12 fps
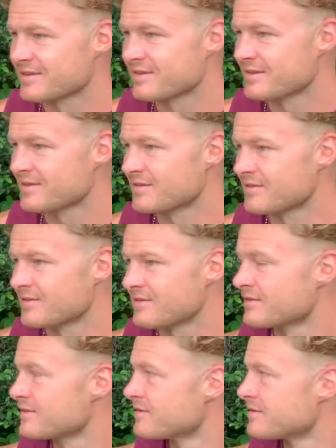
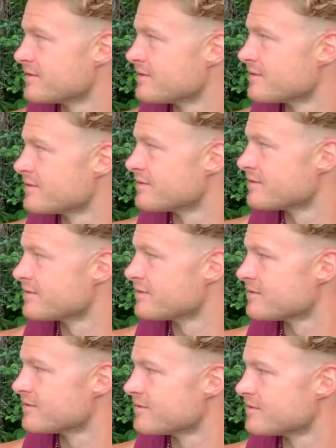
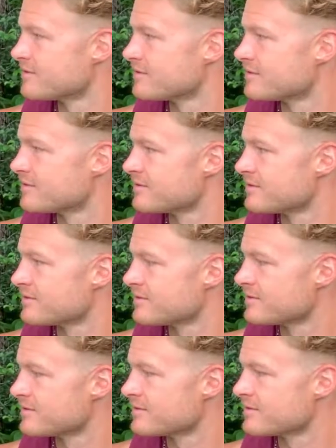
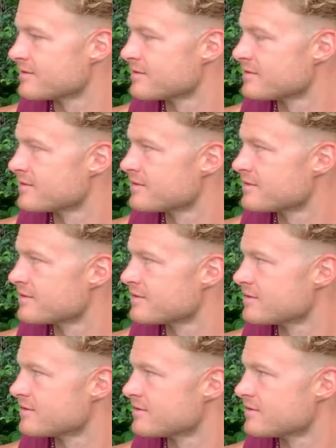
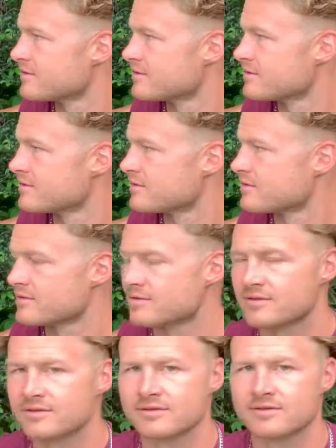
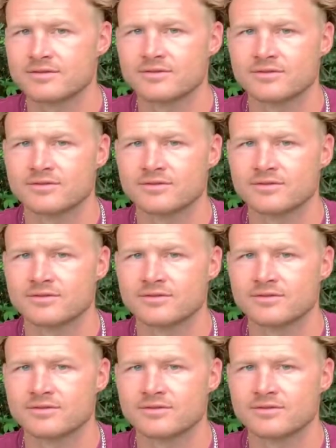(not speaking)